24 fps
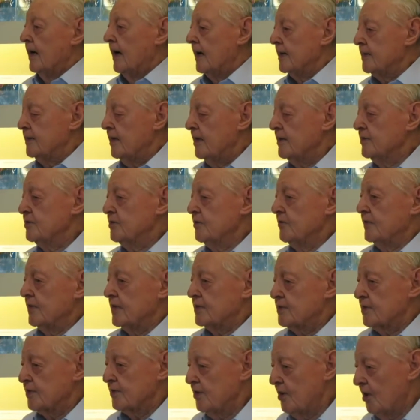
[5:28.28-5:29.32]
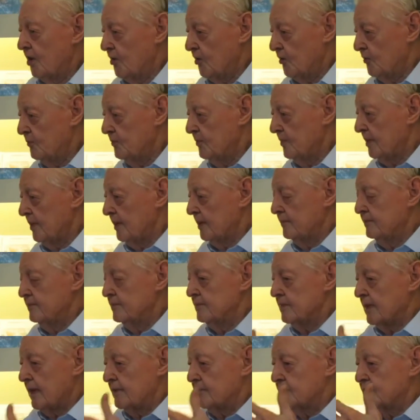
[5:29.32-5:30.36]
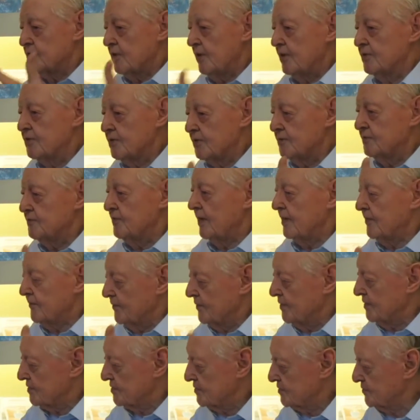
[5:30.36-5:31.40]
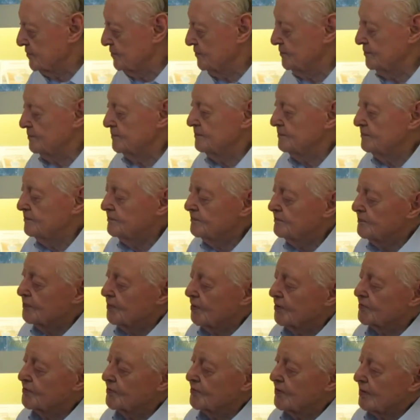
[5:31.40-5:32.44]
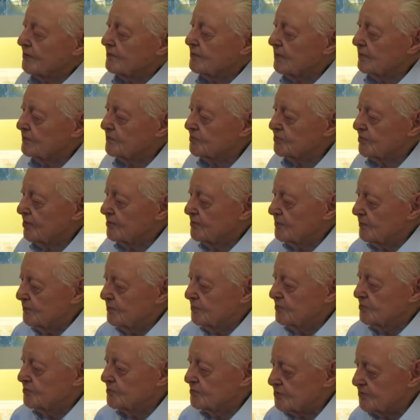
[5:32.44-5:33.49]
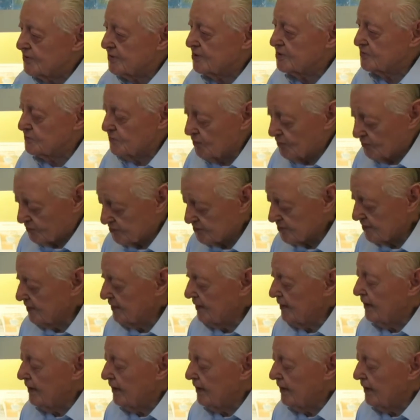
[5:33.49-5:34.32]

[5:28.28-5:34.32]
I can't do this at home. I'm trying to write this program. I'm trying to produce these books.